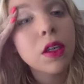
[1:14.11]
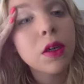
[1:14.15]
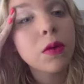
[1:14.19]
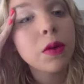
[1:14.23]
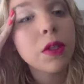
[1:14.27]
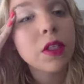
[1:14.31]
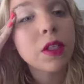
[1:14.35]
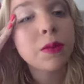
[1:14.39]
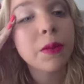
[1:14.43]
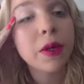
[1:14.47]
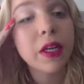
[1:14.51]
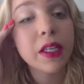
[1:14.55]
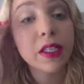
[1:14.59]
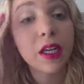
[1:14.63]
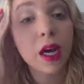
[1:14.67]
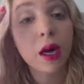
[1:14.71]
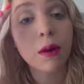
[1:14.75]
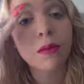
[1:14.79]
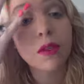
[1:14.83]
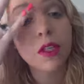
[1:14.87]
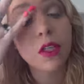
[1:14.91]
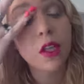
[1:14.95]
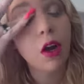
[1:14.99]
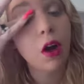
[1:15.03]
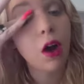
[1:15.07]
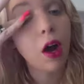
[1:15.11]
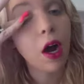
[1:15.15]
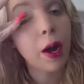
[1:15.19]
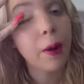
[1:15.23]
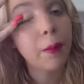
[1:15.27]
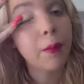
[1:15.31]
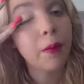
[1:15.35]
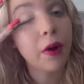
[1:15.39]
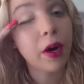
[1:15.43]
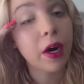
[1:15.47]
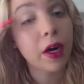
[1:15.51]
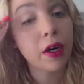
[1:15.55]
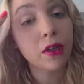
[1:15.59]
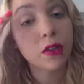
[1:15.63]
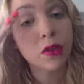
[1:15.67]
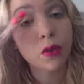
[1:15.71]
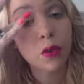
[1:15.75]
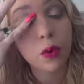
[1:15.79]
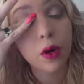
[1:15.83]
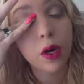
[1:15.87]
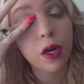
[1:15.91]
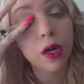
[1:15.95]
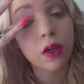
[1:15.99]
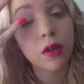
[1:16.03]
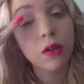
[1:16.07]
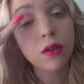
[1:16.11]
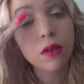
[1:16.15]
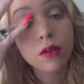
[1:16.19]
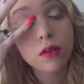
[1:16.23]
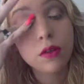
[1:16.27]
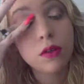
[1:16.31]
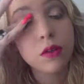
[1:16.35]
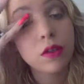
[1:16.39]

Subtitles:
which means up to the eyebrow as well.